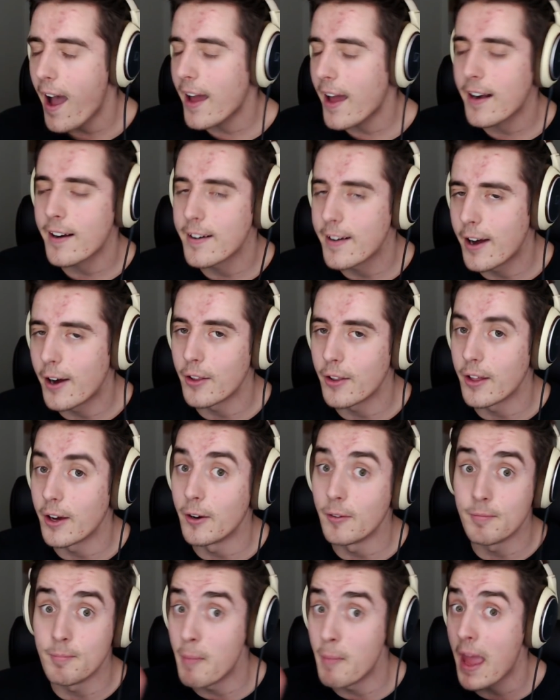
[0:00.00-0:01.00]
I don't know
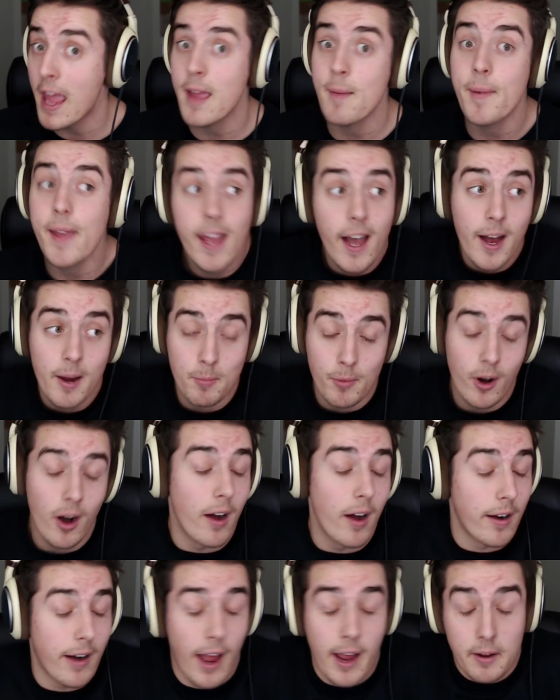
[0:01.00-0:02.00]
though. Maybe I'm
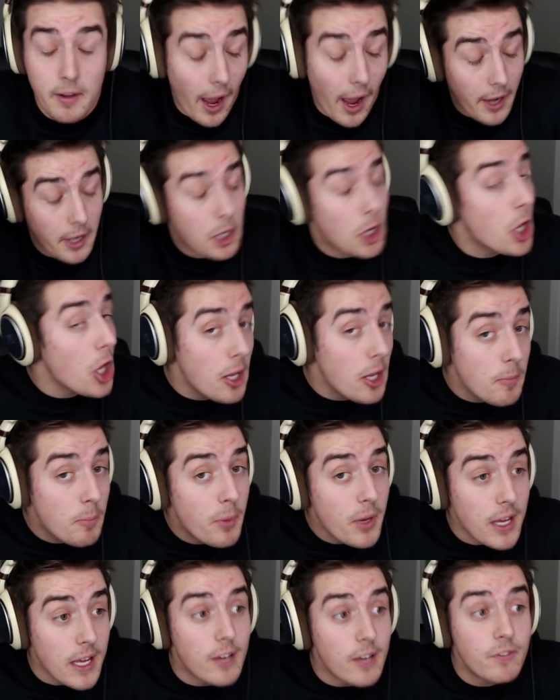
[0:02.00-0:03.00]
wrong. I, I could
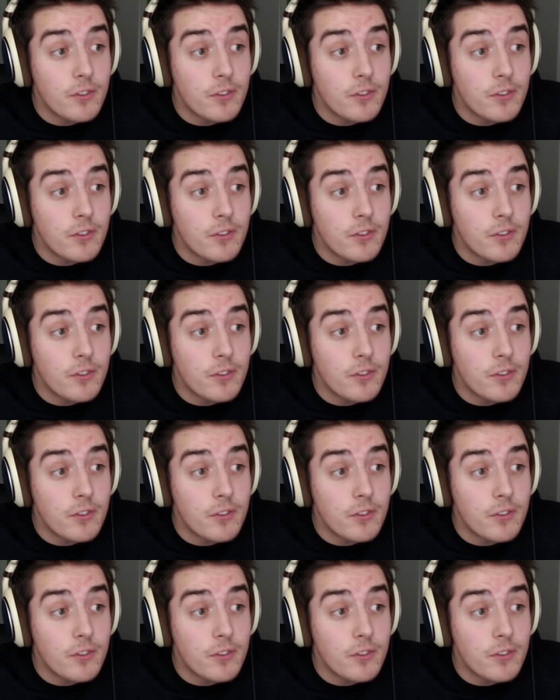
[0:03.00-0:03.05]
be.